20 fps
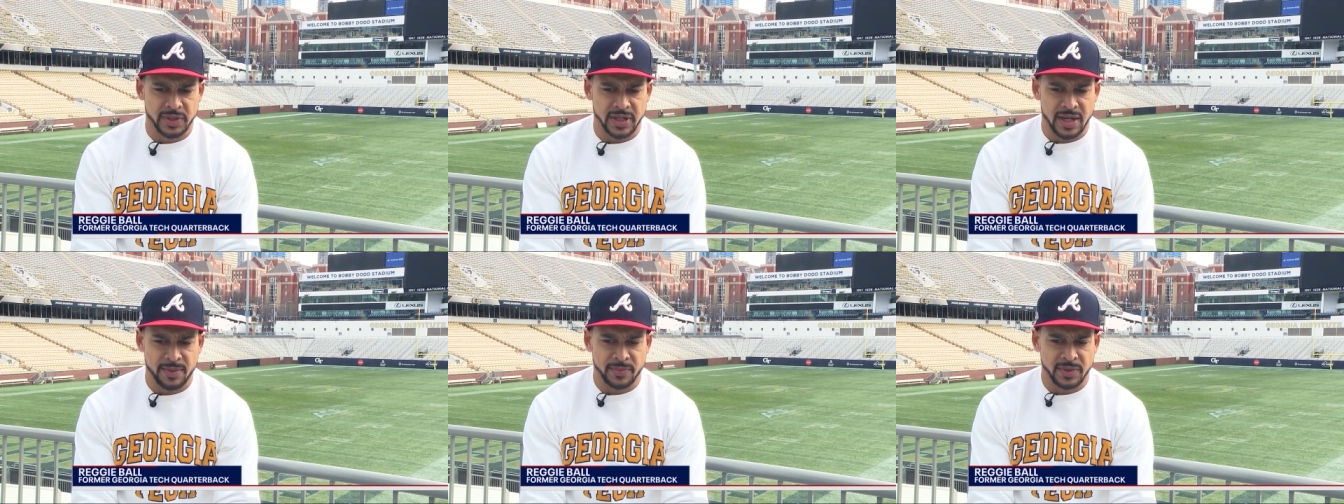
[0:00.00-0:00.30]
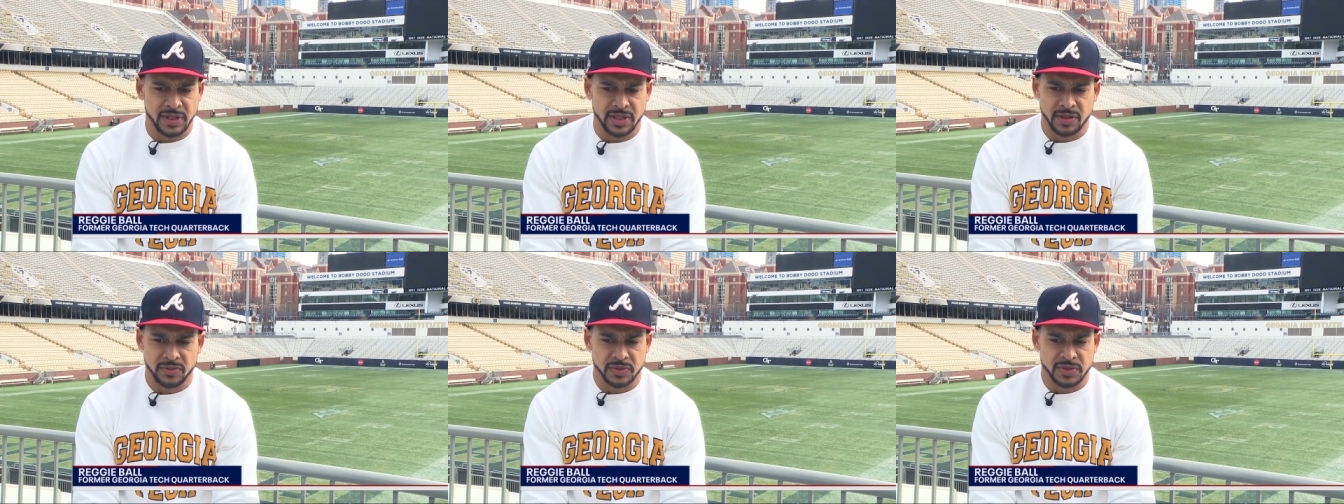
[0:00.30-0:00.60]
But I
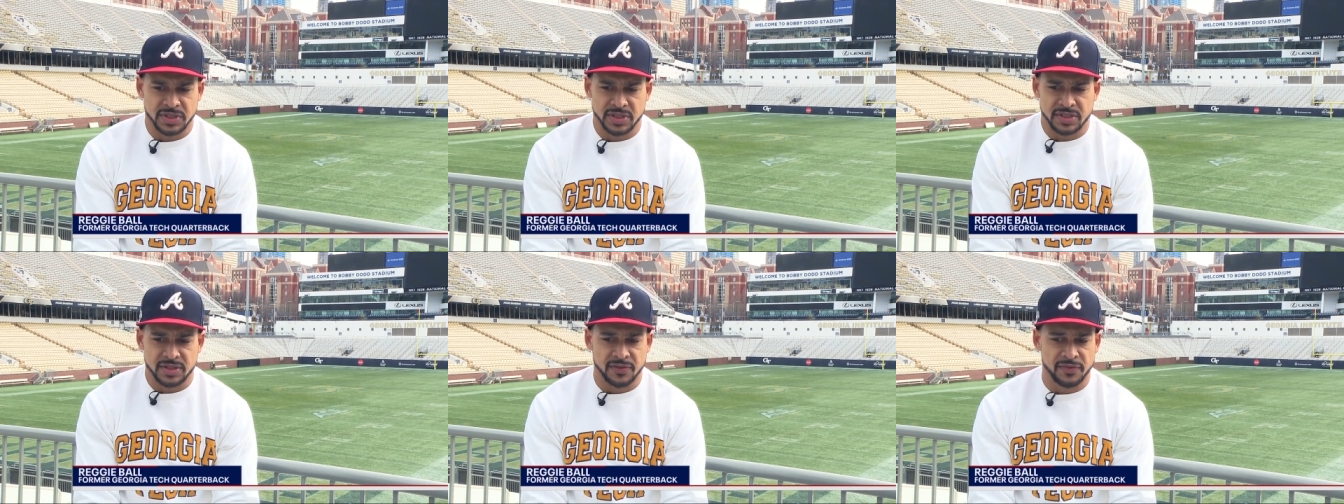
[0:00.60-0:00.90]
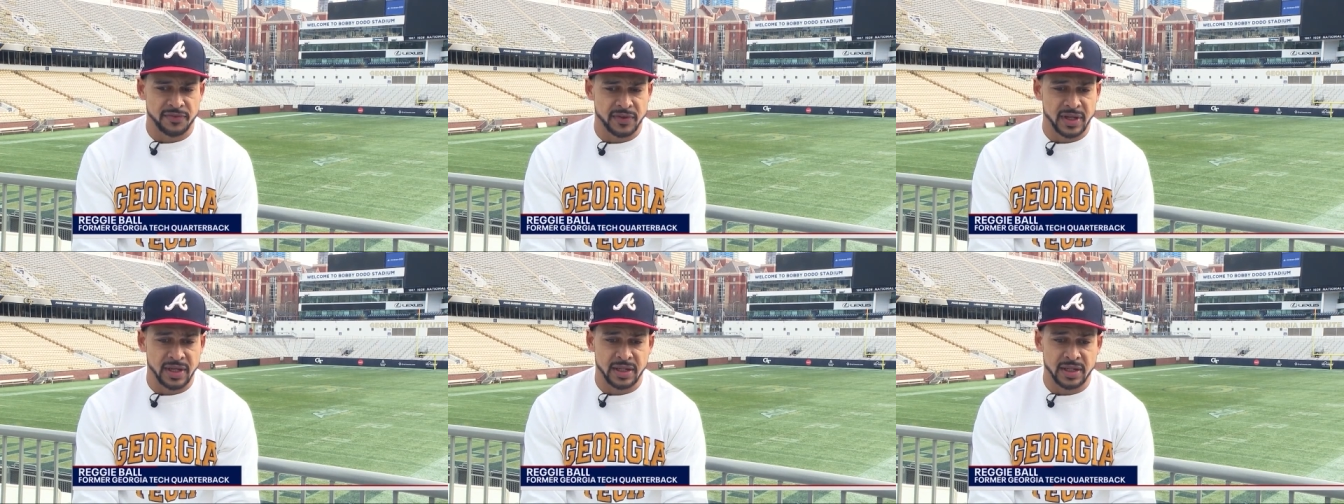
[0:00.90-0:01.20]
mean, it was just
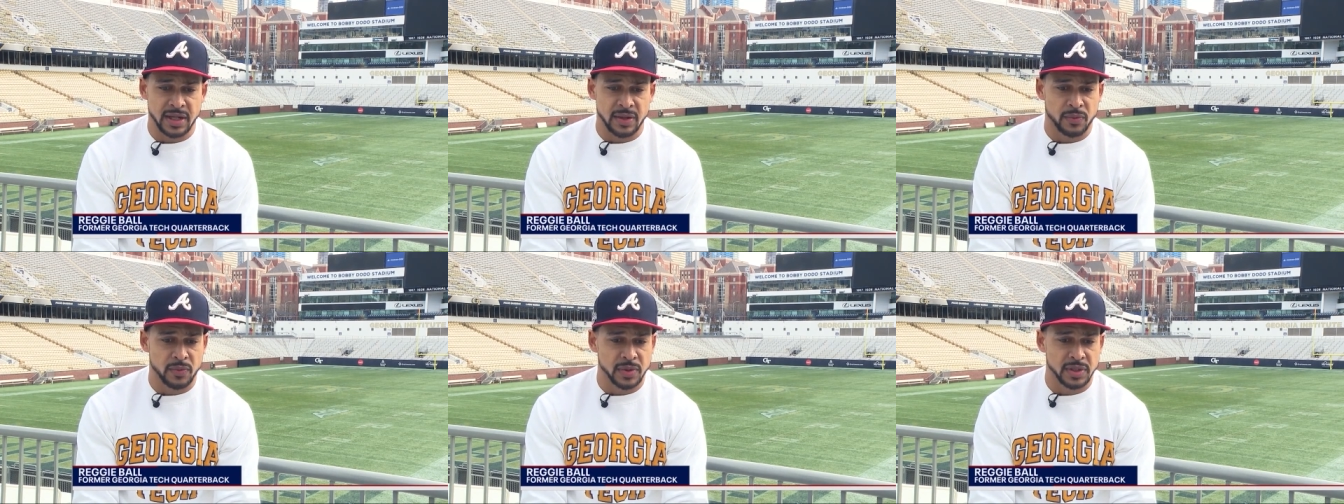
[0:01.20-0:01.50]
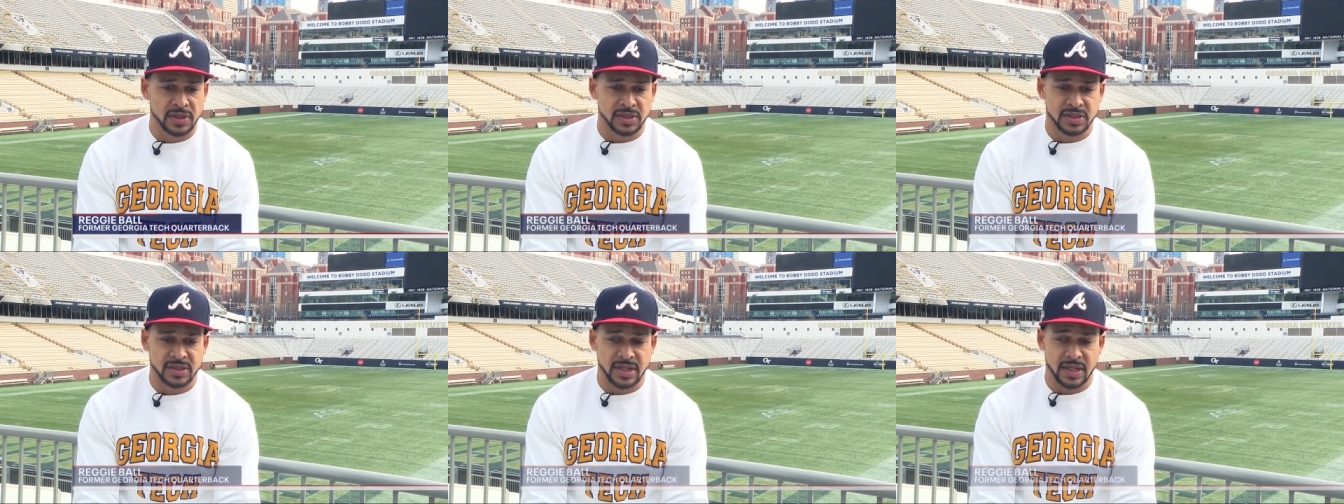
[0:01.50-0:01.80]
a fan that
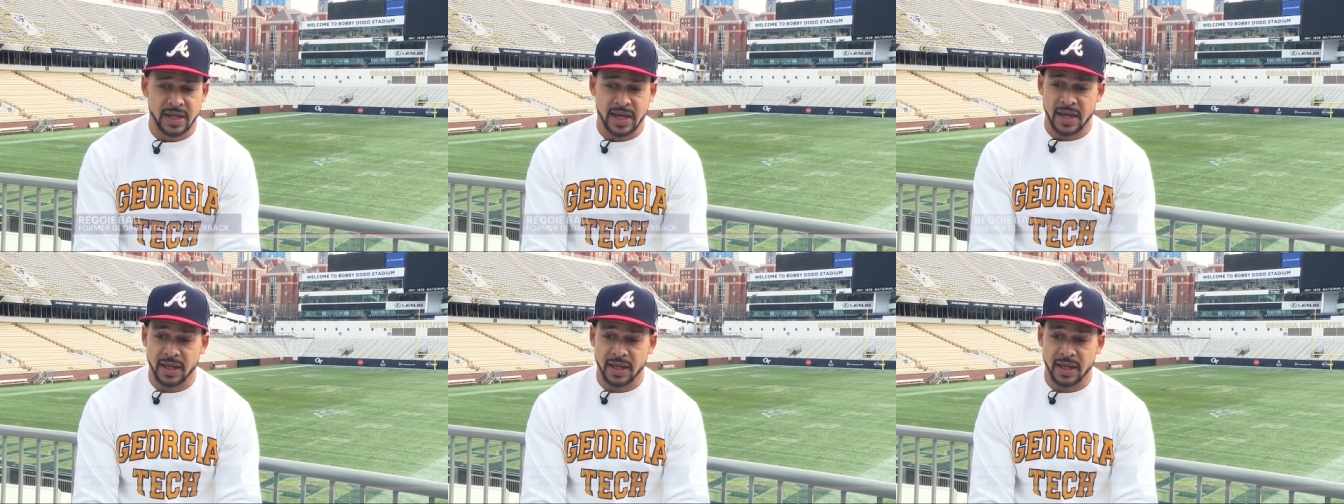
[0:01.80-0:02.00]
wanted to say,